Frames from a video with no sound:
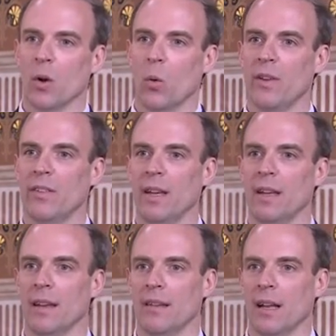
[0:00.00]
We see
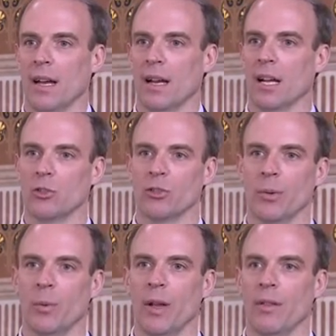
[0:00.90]
it as a country
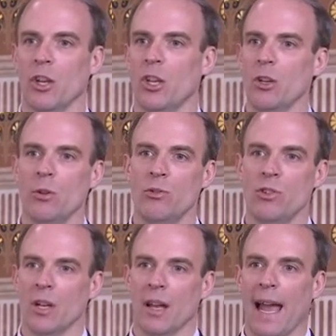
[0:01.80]
with
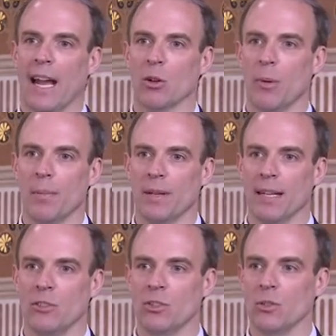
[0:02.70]
huge economic
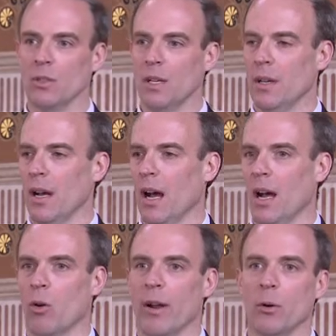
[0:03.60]
potential,
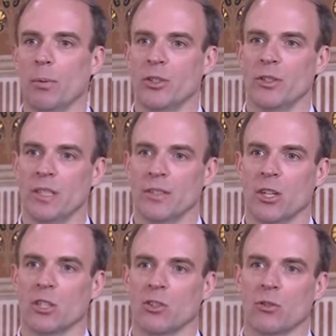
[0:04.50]
great opportunities for
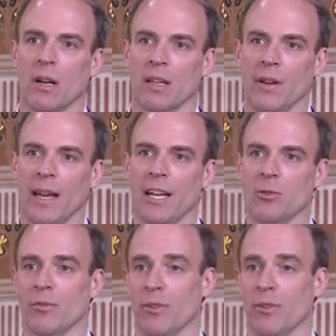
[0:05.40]
constructive engagement.